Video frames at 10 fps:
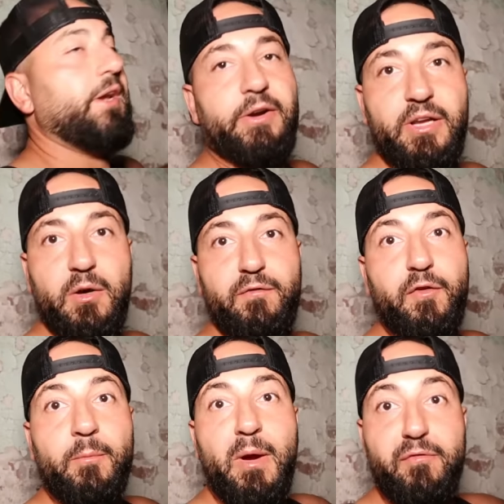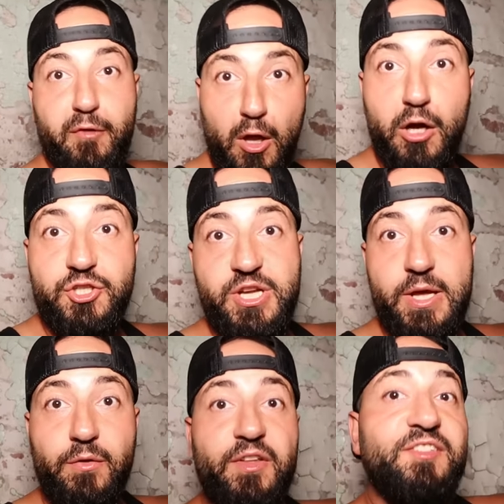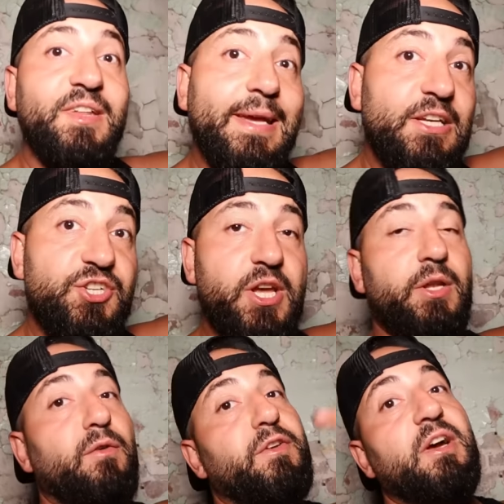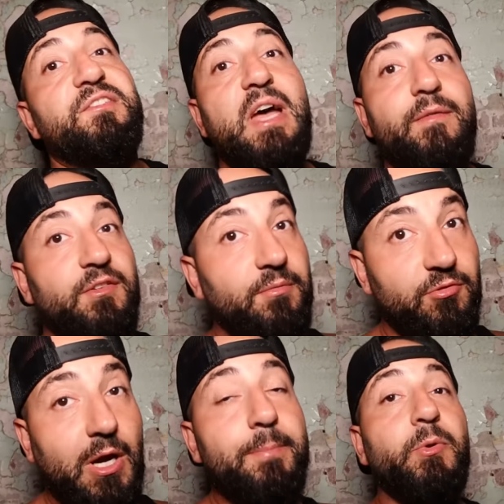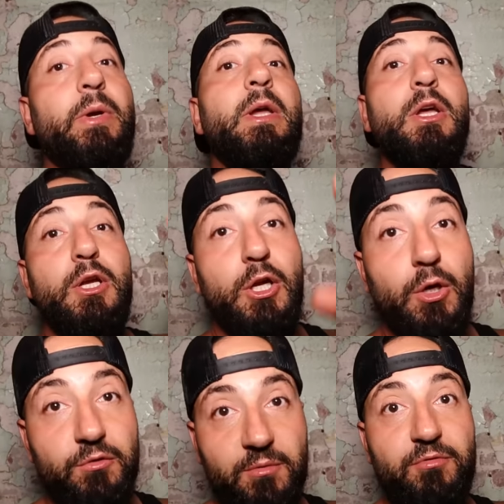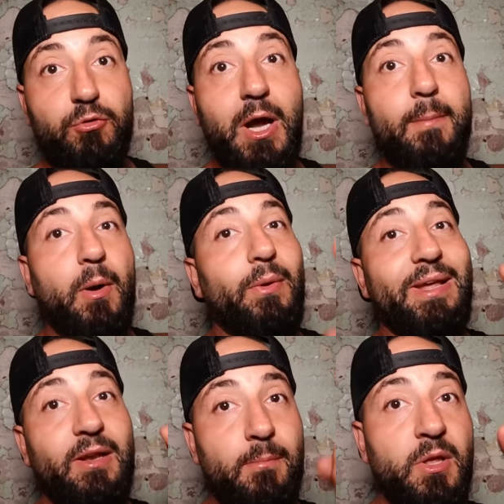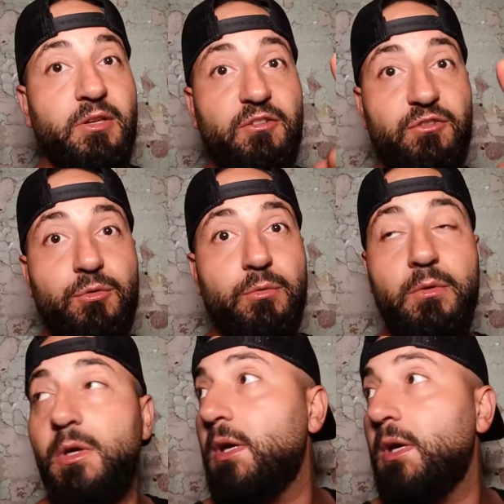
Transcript: area for my vlog channel, the second channel. If you guys haven't subscribed to it, go subscribe. I wanna hit a million soon.